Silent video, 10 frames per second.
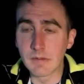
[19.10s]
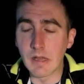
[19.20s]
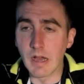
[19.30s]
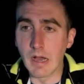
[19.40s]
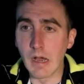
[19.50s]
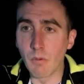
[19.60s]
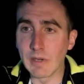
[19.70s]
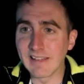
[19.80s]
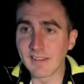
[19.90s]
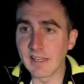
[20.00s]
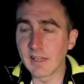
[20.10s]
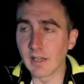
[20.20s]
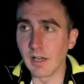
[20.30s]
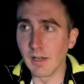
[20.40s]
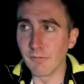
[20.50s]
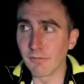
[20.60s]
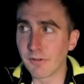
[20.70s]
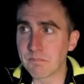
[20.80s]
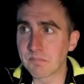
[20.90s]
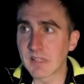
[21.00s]
We think of
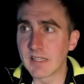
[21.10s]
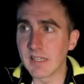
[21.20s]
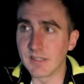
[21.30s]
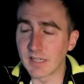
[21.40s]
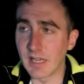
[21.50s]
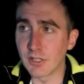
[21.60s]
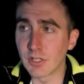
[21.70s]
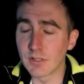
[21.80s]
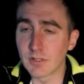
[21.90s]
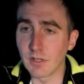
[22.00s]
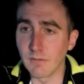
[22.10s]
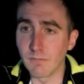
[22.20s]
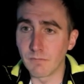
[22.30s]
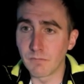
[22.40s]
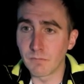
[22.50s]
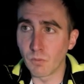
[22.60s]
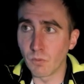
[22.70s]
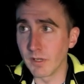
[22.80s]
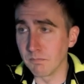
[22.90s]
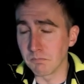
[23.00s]
indications of
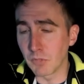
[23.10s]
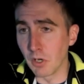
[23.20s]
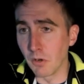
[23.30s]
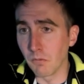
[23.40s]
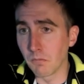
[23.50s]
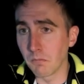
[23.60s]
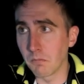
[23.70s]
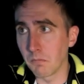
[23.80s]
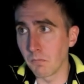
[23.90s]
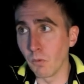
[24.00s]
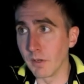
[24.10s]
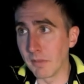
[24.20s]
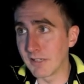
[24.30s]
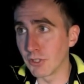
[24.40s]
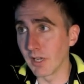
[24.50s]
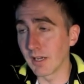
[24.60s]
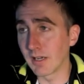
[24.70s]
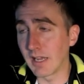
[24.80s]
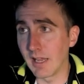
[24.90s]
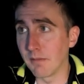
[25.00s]
when a patient
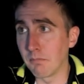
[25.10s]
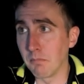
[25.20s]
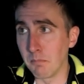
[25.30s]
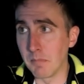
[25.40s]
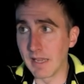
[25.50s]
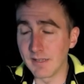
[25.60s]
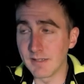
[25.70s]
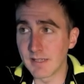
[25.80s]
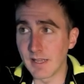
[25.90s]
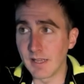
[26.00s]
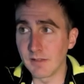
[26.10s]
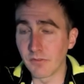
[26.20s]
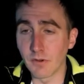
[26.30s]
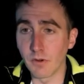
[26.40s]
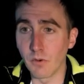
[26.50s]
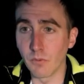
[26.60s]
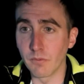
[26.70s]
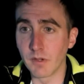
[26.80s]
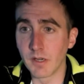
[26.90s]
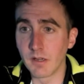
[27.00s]
can't maintain their own
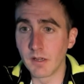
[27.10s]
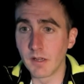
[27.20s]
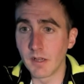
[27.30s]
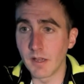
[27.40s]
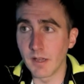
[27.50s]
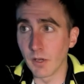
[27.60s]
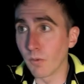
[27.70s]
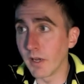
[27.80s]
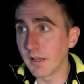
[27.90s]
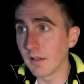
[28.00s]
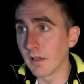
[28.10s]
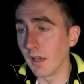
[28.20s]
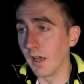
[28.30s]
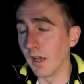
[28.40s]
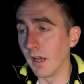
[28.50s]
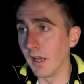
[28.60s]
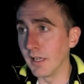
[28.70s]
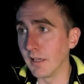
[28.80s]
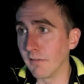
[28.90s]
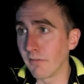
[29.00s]
airway,
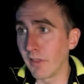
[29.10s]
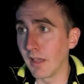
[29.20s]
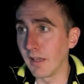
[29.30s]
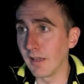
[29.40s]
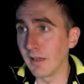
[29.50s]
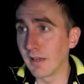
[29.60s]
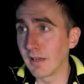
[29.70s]
if they